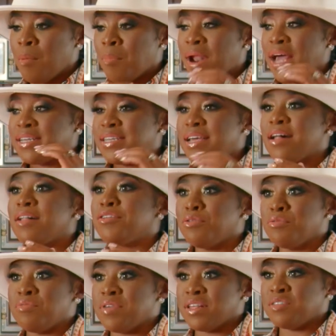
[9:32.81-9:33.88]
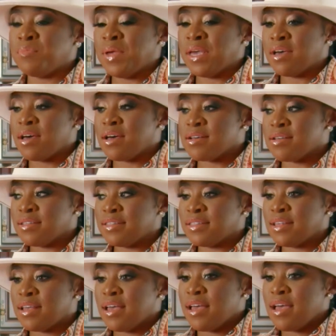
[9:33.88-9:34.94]
But I tell you this because
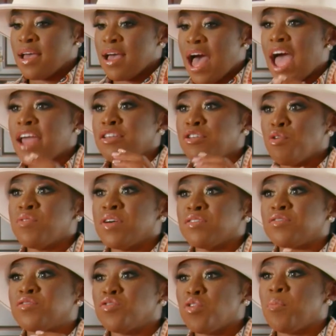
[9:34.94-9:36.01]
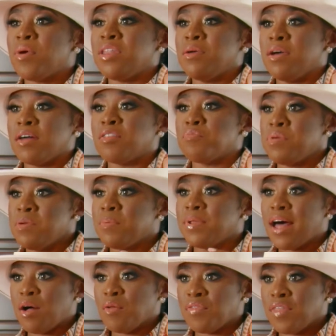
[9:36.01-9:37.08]
I know there's so many other people
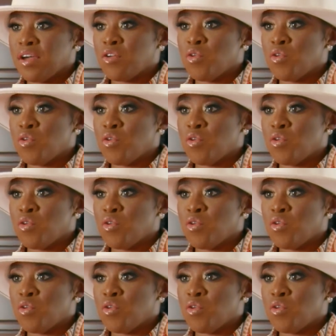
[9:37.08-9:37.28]
out there